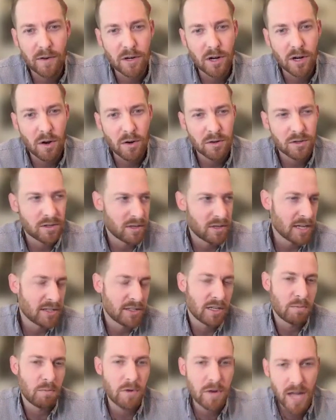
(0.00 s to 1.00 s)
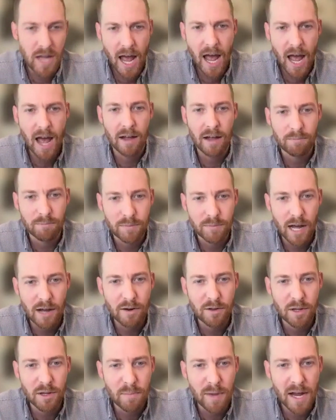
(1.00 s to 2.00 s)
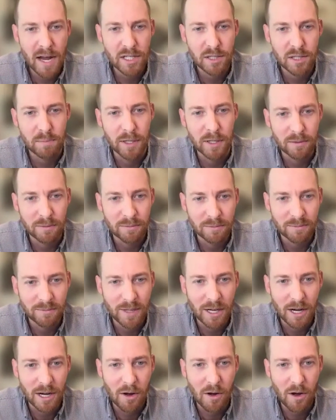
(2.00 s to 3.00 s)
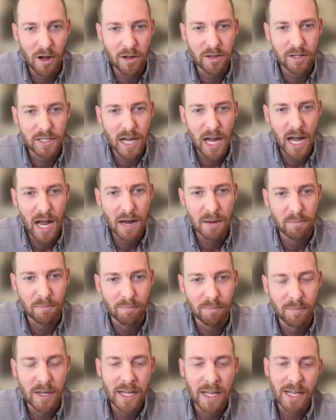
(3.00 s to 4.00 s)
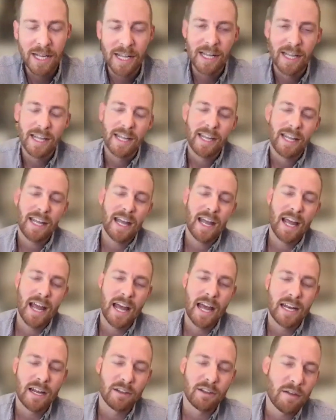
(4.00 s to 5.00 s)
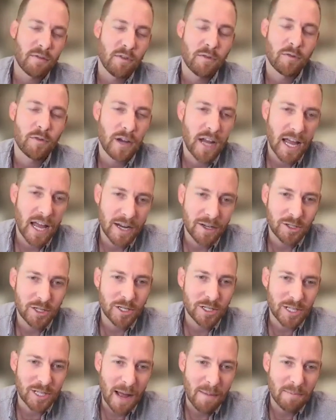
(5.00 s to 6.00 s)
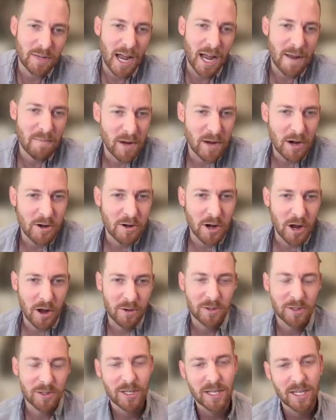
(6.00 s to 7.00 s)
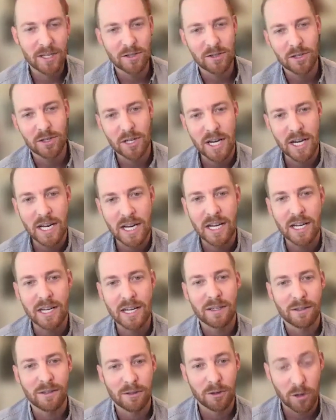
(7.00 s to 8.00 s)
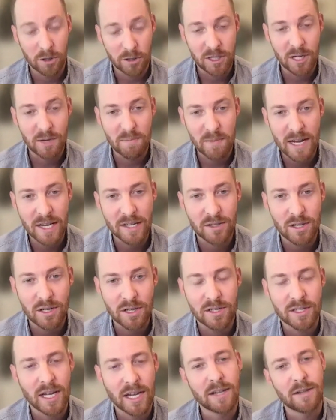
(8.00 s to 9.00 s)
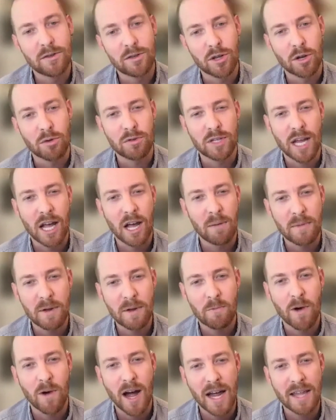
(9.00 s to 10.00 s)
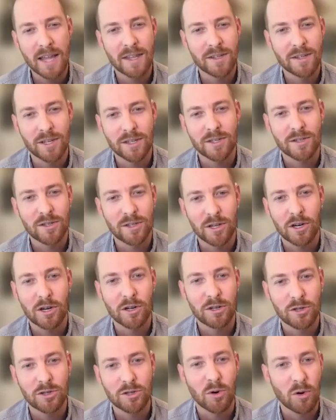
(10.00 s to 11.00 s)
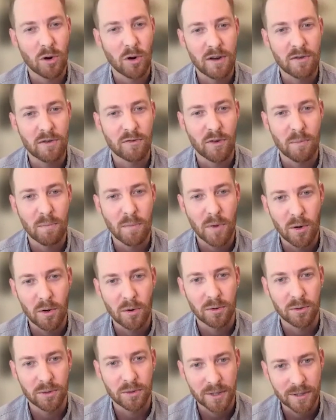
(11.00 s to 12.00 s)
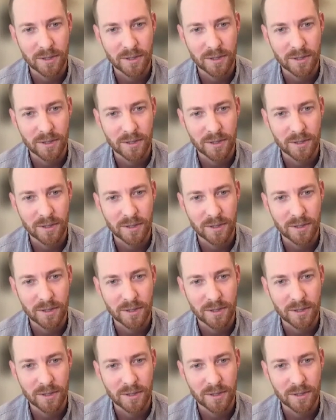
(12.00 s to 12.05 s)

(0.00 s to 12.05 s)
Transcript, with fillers: noticed? And I said, well, yeah, down in the basement, you know, all the time. And I'll never forget it. She stopped typing her notes and she looked at me and she said, so tell me why this isn't a good story for mold.